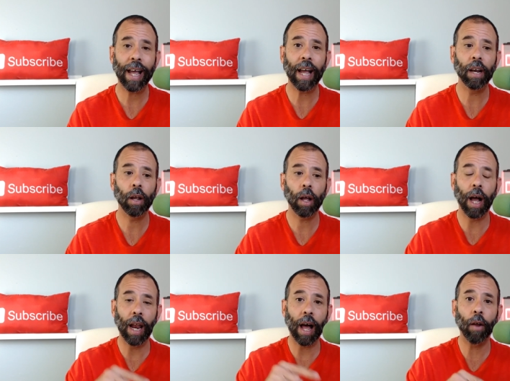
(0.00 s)
and
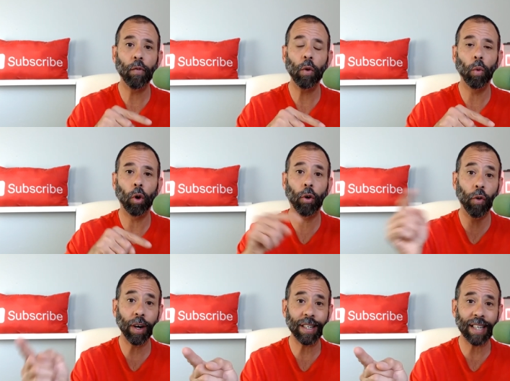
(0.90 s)
a lot of you will
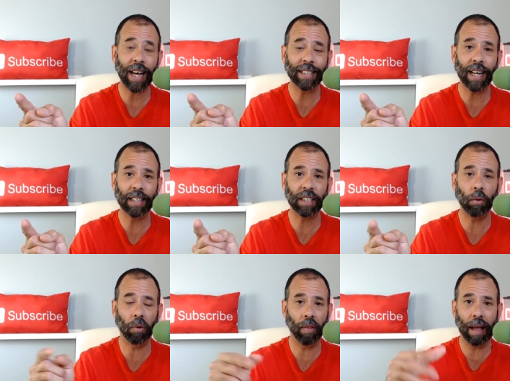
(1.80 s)
criticize that and
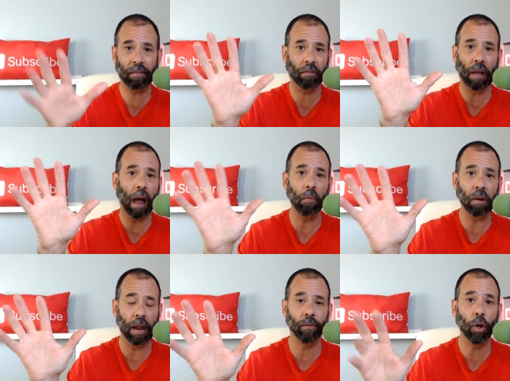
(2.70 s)
see well that's i
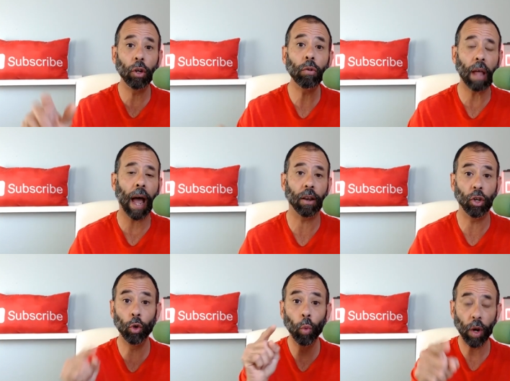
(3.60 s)
would never do that
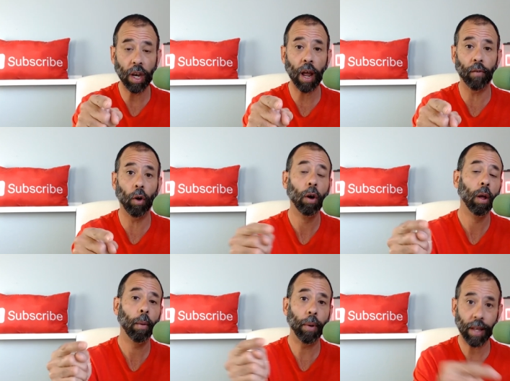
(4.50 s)
you would never
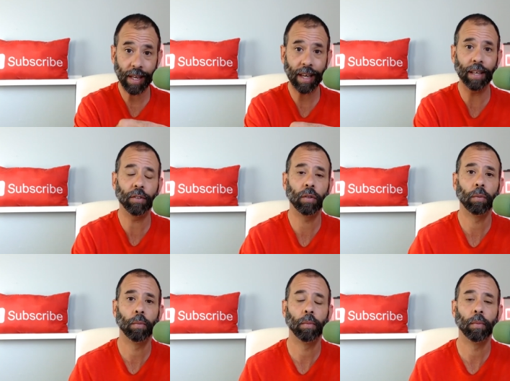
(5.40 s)
but he is